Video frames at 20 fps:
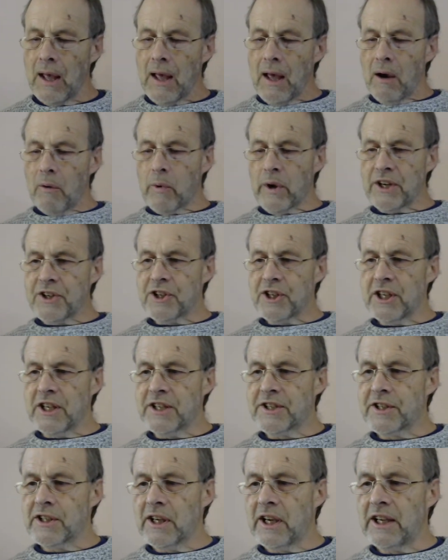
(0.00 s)
Which
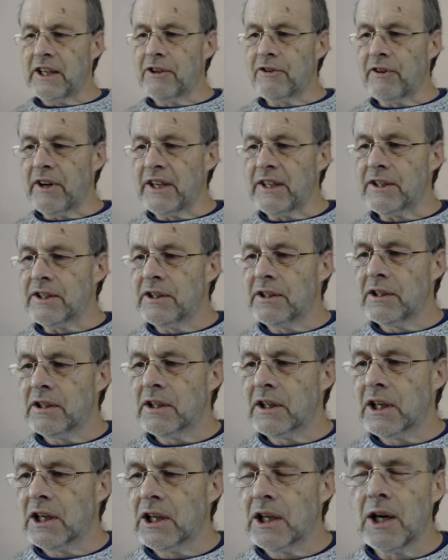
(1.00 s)
is a great
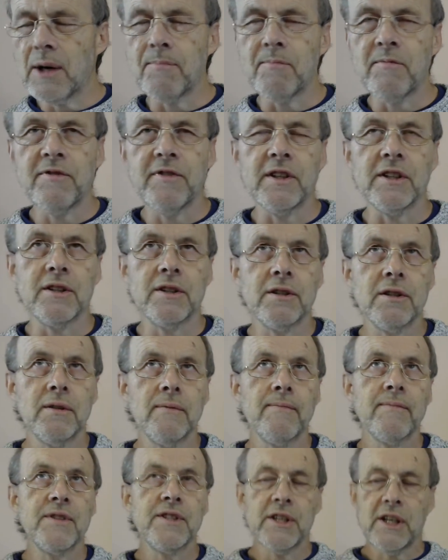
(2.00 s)
comfort.
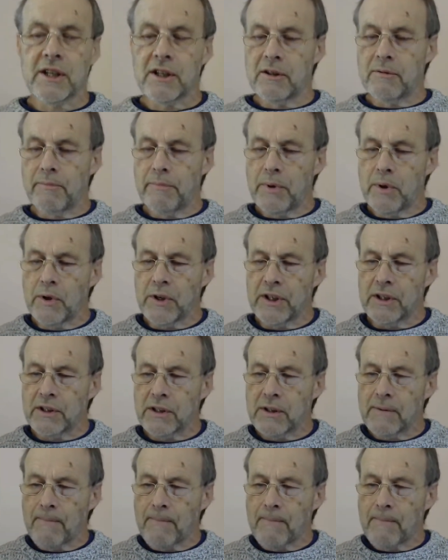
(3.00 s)
Second point.